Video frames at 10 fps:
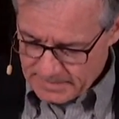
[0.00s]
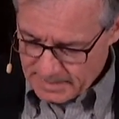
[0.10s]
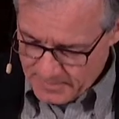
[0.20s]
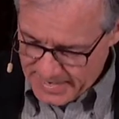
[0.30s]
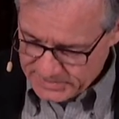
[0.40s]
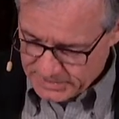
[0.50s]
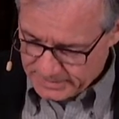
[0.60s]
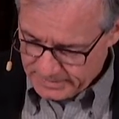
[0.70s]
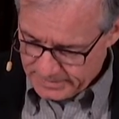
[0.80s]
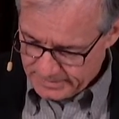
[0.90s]
And
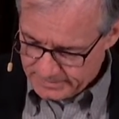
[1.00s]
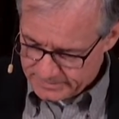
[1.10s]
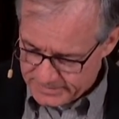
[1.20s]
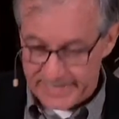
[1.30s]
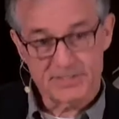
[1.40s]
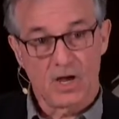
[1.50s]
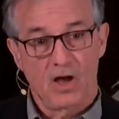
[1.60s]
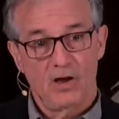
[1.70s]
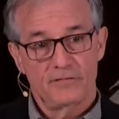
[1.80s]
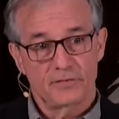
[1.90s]
Amasa takes
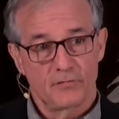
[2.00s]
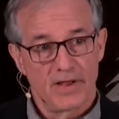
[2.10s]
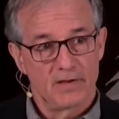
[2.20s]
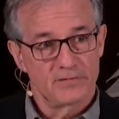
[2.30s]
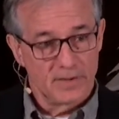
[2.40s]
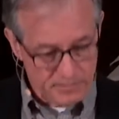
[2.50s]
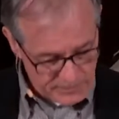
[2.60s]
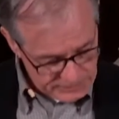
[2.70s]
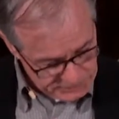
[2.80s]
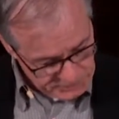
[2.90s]
off to round up the